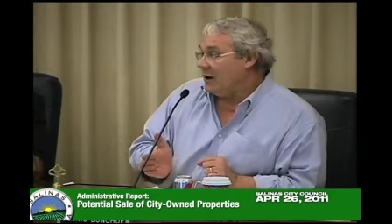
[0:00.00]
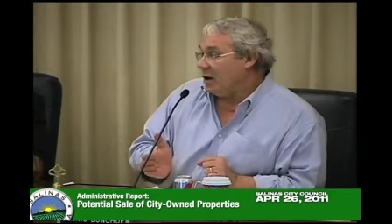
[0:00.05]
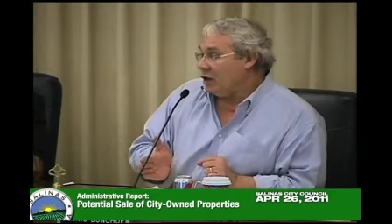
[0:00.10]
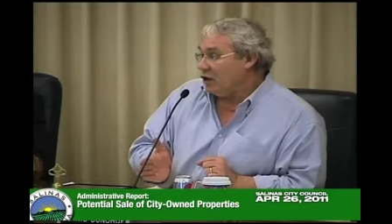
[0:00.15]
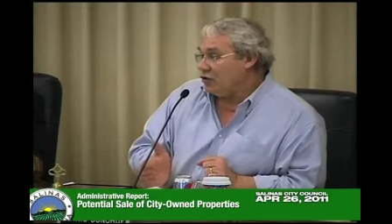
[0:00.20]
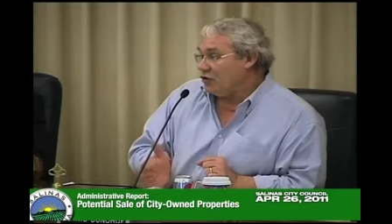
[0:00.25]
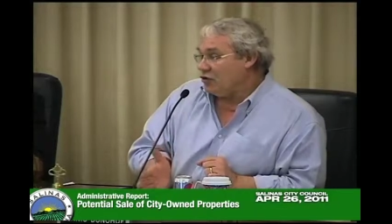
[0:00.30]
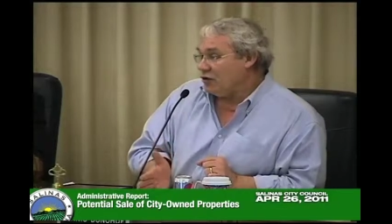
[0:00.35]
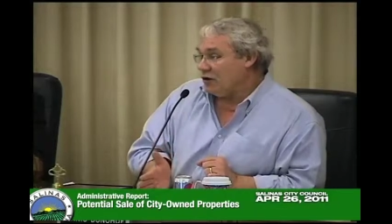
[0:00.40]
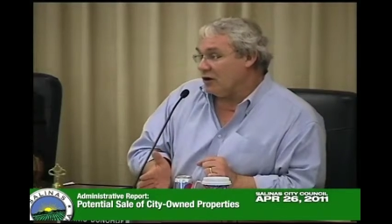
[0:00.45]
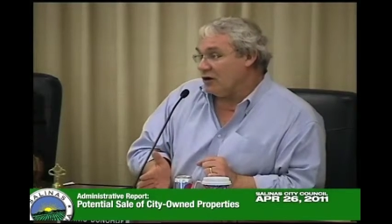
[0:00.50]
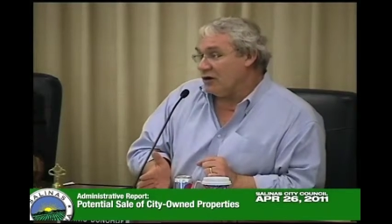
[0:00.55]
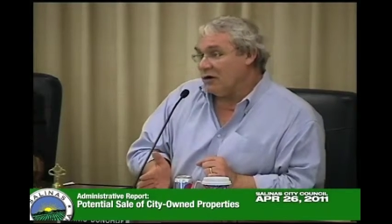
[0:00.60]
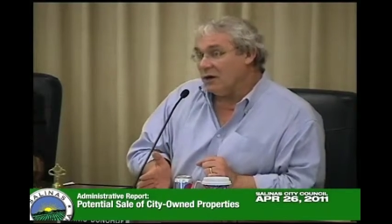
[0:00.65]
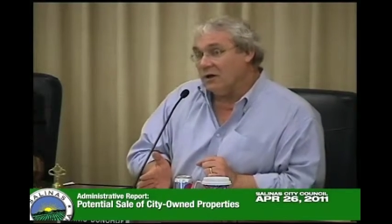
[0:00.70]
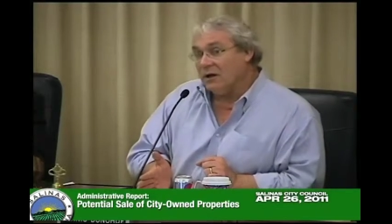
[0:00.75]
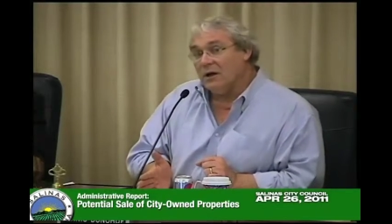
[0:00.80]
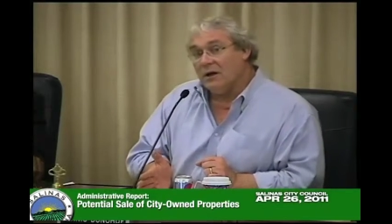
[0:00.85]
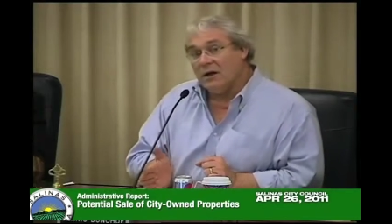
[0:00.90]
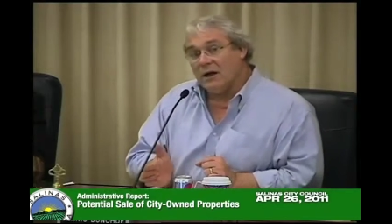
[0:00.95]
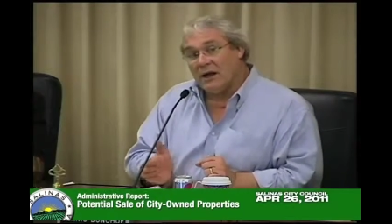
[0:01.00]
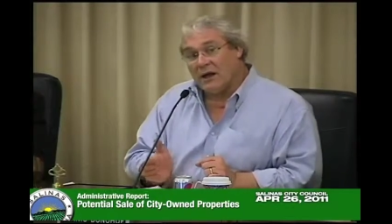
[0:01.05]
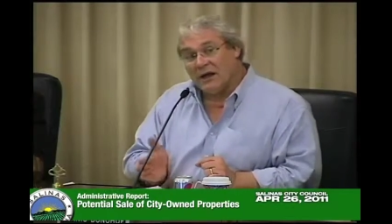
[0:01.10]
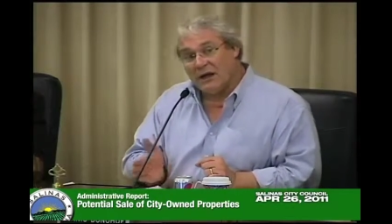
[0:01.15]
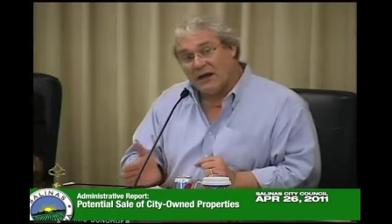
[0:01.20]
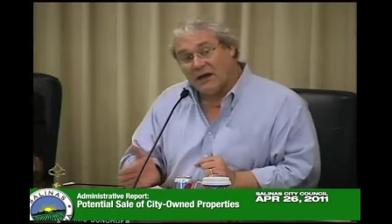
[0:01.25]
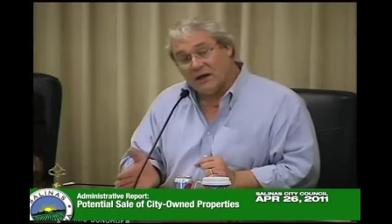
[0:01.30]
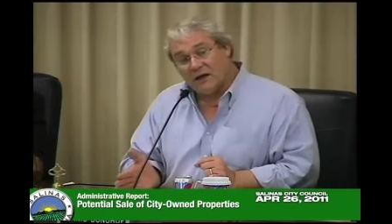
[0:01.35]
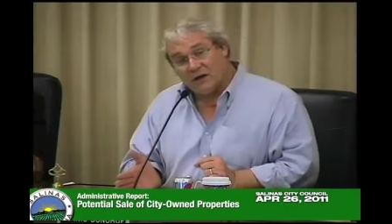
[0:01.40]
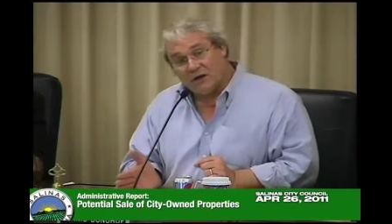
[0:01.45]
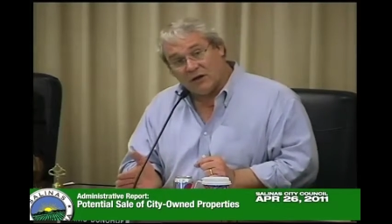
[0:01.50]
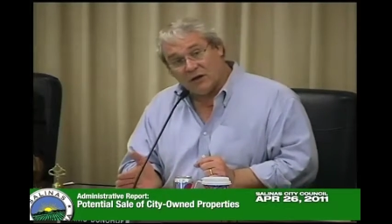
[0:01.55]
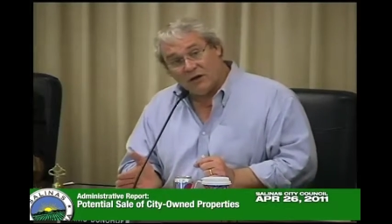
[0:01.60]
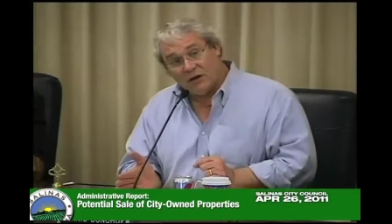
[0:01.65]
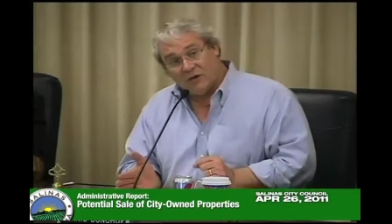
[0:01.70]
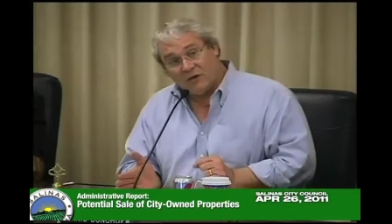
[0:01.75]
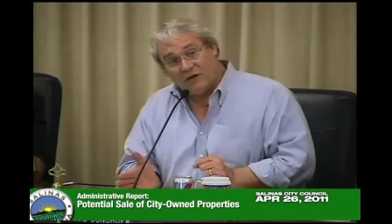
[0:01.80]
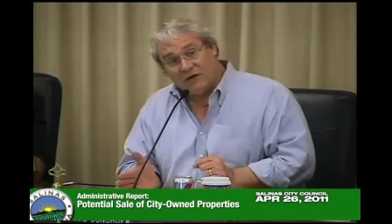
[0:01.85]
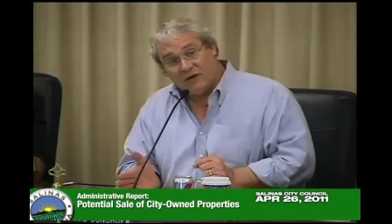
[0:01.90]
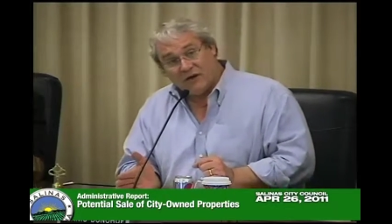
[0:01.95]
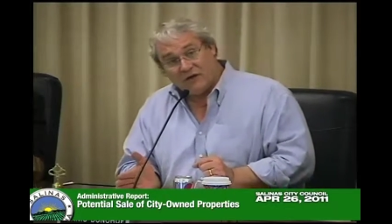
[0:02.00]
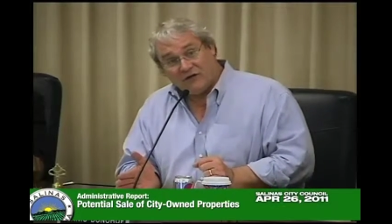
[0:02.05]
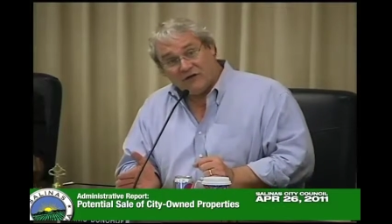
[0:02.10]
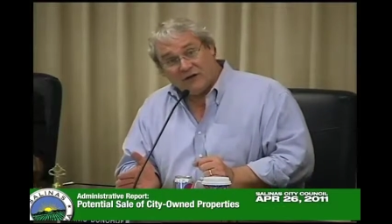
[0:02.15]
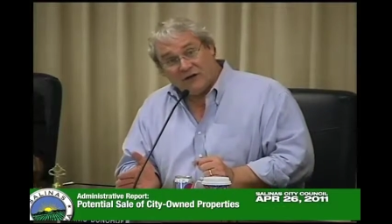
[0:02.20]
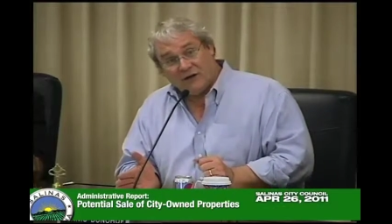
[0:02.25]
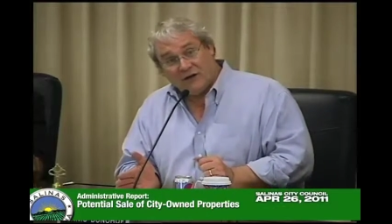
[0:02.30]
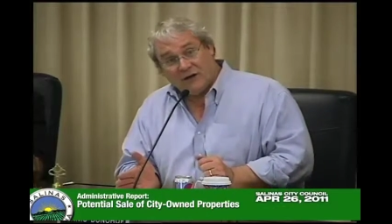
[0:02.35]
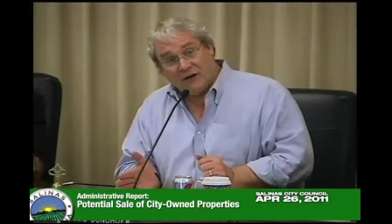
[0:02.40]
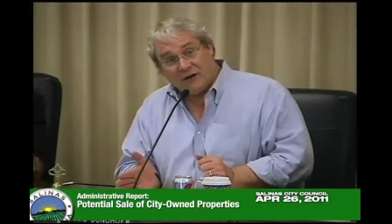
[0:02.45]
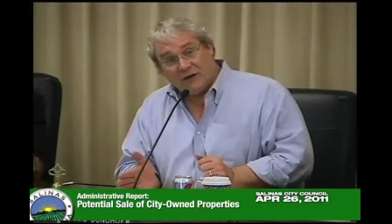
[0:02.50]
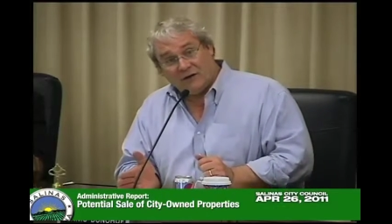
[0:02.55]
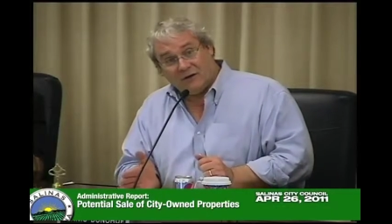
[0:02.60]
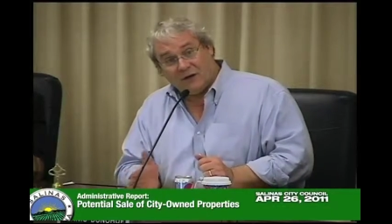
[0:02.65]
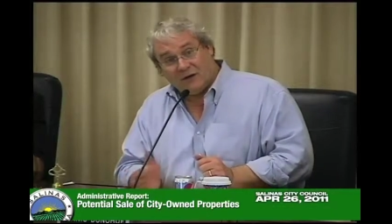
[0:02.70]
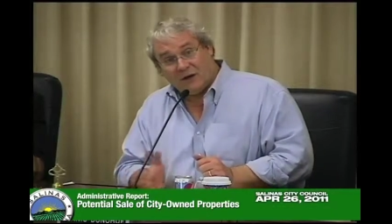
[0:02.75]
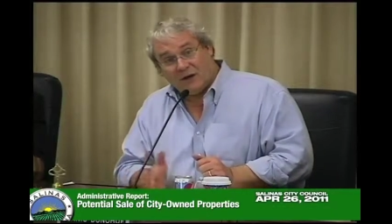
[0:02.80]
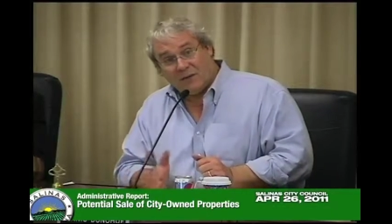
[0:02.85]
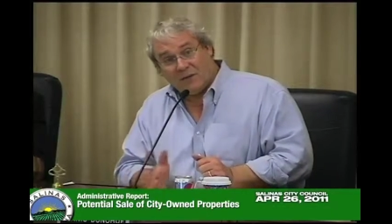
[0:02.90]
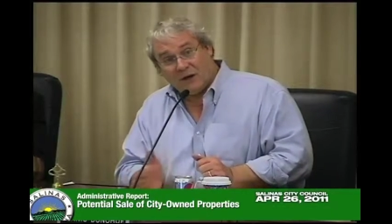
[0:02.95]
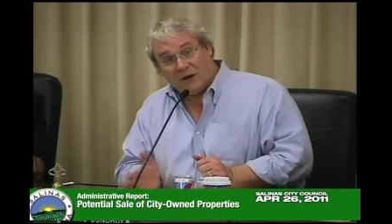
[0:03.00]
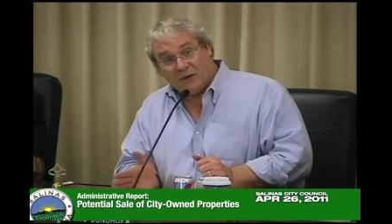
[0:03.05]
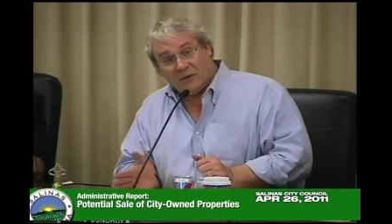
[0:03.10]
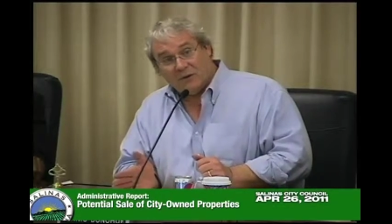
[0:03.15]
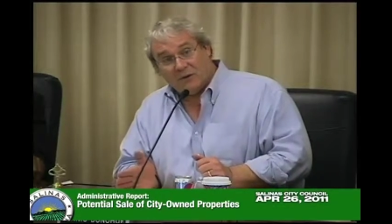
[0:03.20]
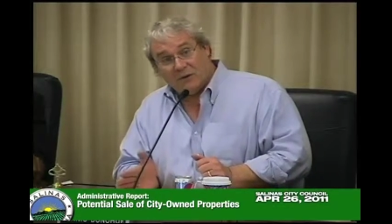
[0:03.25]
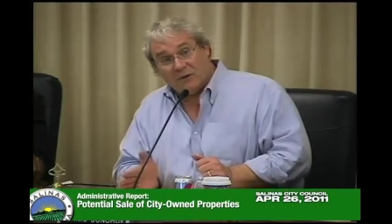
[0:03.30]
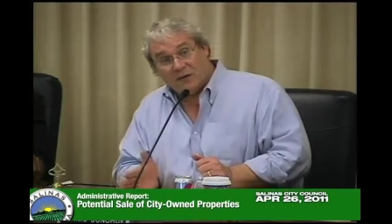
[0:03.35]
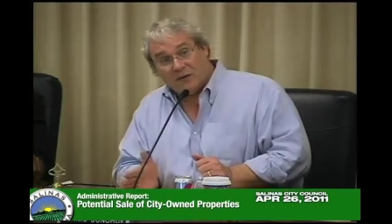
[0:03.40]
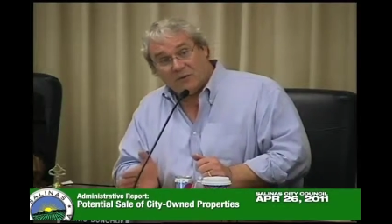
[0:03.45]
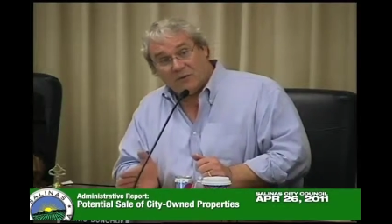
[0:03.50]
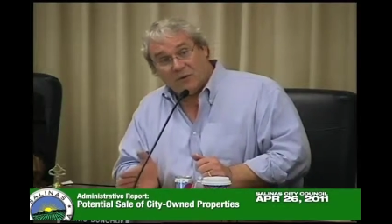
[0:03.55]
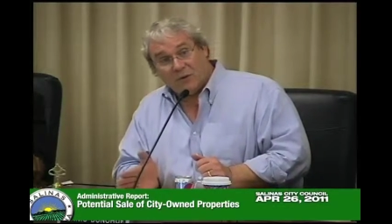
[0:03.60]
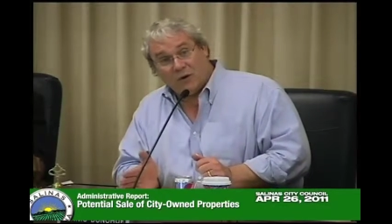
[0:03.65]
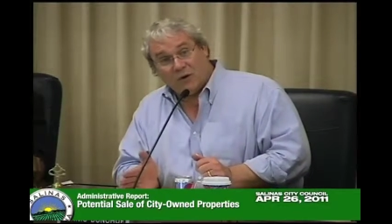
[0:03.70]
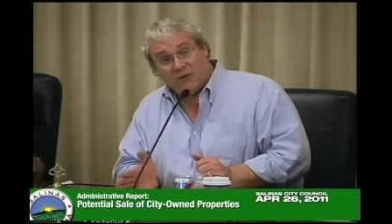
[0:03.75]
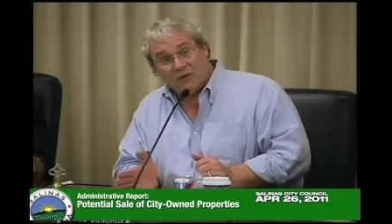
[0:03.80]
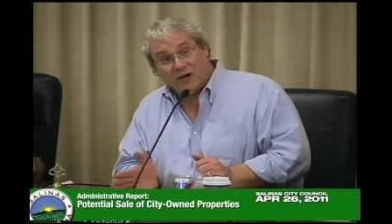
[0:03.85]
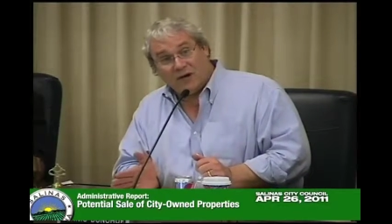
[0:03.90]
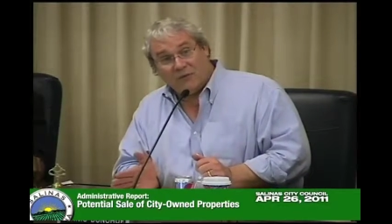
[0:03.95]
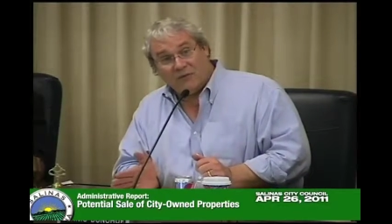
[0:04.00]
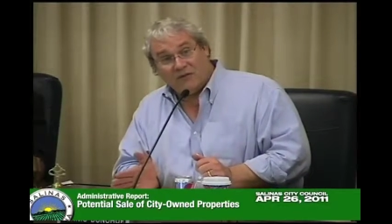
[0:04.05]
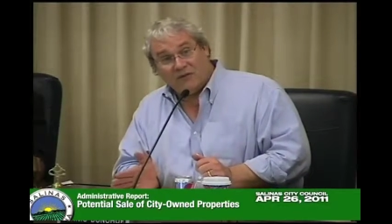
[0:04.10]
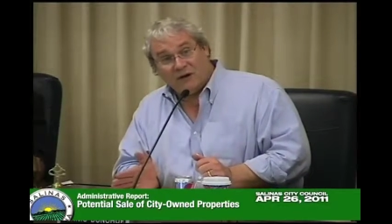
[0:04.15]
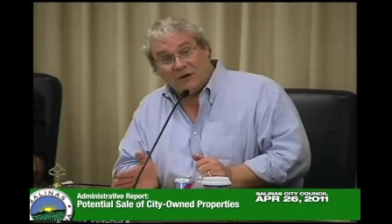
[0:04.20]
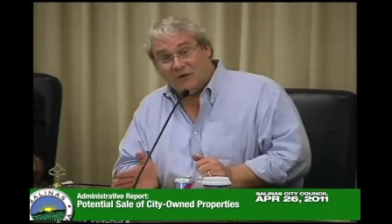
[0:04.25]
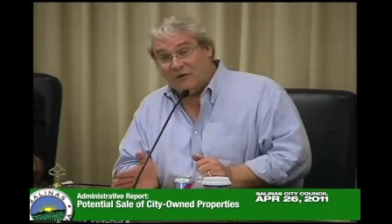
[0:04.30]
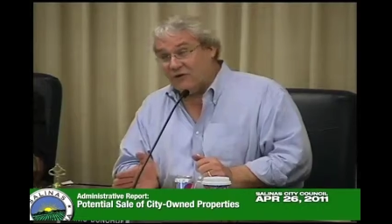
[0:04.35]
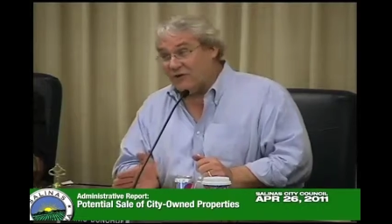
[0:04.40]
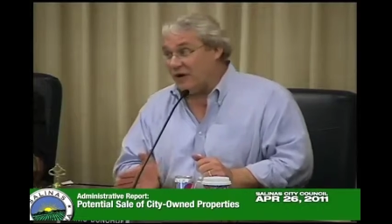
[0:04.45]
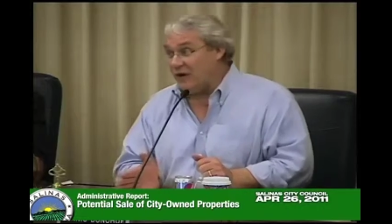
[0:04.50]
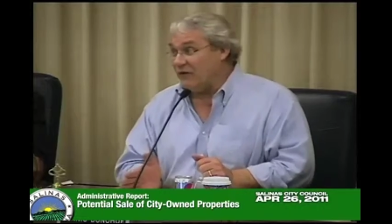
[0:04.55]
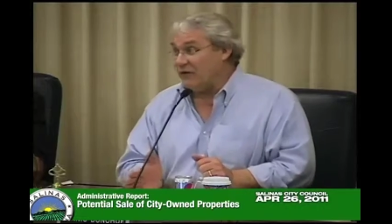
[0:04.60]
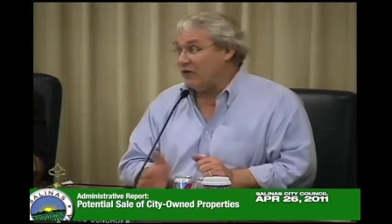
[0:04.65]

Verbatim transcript: adjourn and head into closed session and talk about really important top secret stuff.